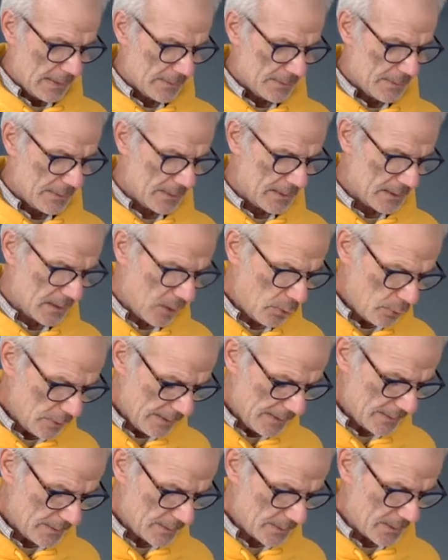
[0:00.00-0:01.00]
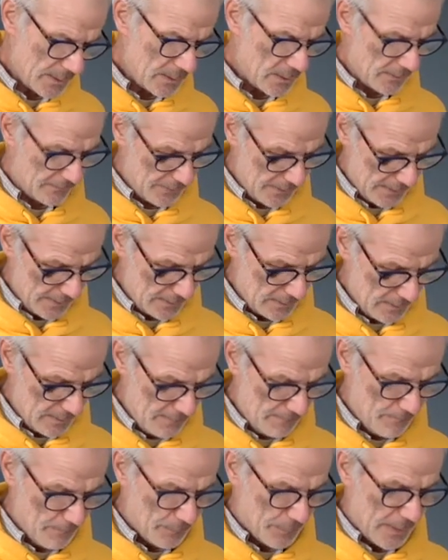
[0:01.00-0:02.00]
the sole interest of
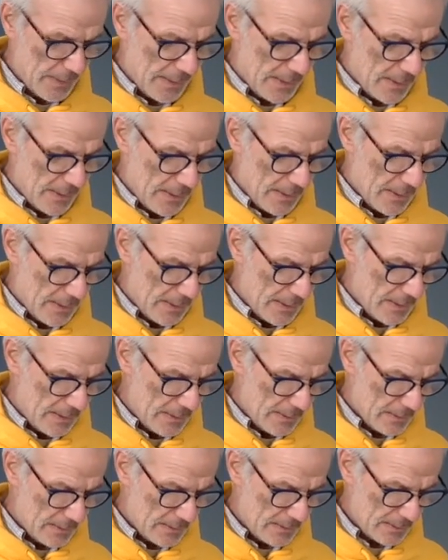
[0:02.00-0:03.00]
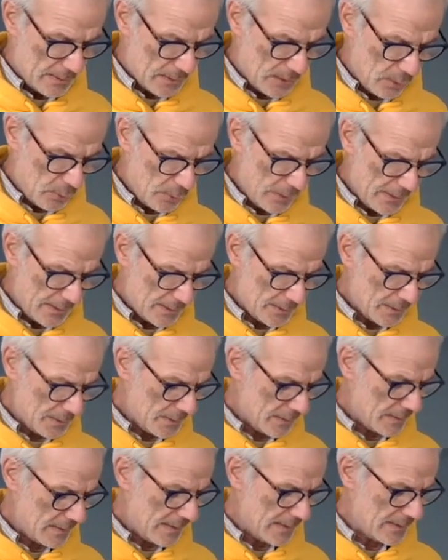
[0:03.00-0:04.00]
Hegel the sole
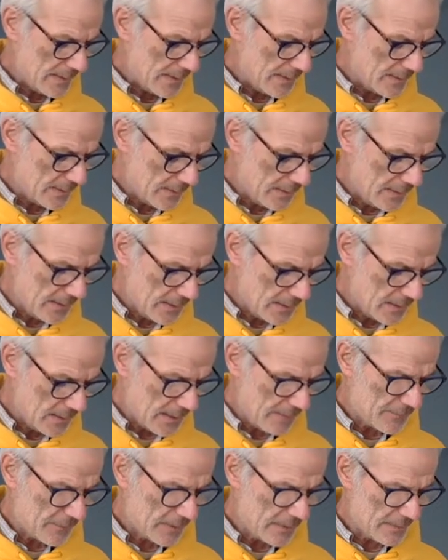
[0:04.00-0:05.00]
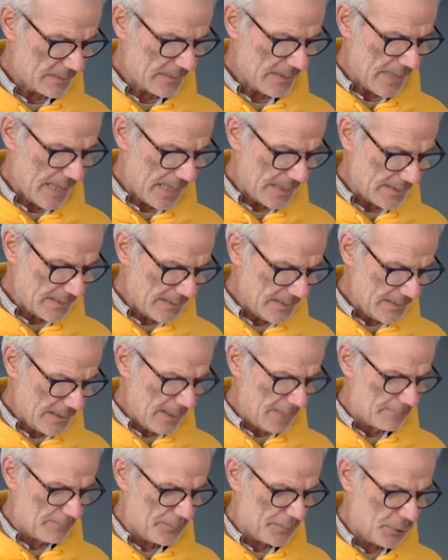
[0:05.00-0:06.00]
interest is in rediscovering the
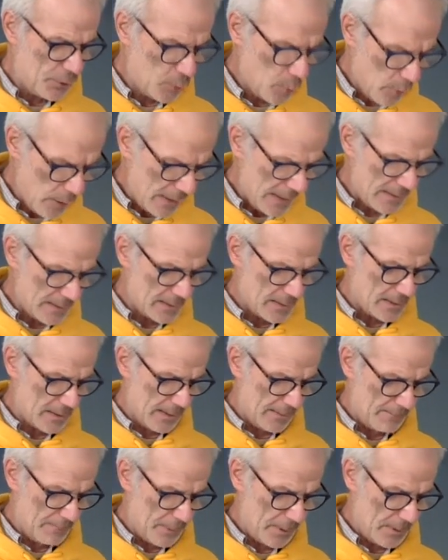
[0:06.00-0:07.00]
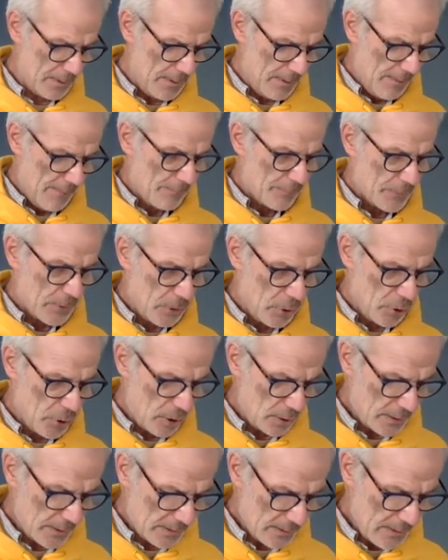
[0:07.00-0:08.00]
idea, pure and simple, the
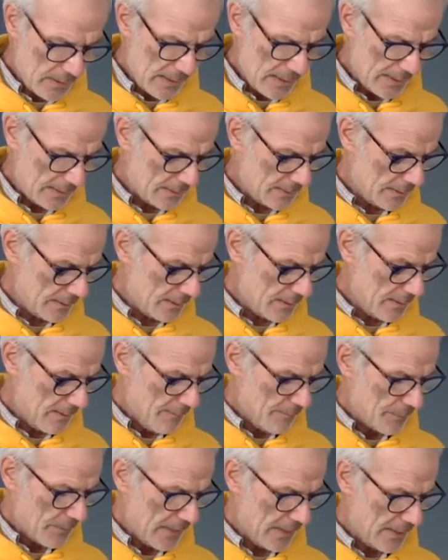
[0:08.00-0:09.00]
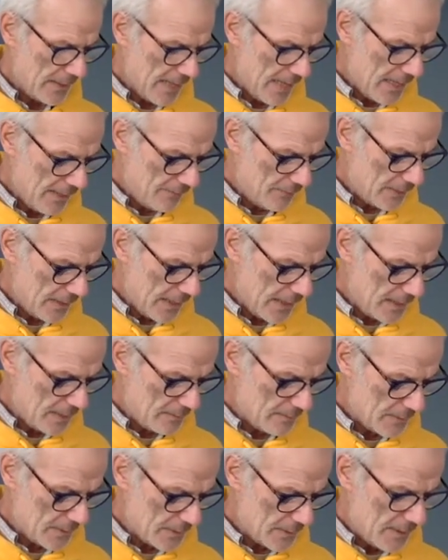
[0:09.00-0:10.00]
logical idea in every
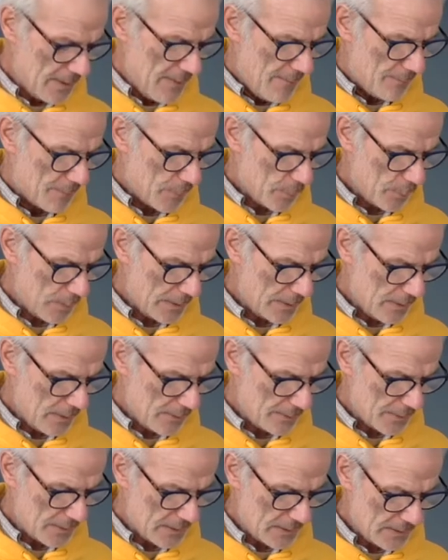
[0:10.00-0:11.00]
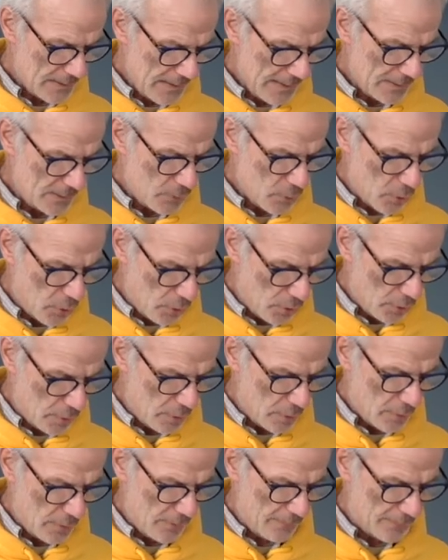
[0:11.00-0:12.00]
element, whether of the state
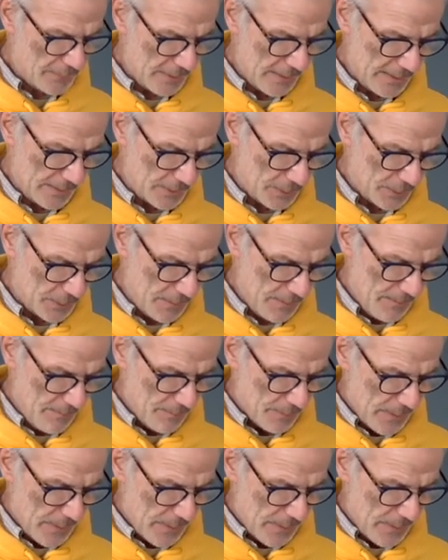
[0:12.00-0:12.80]
or of nature,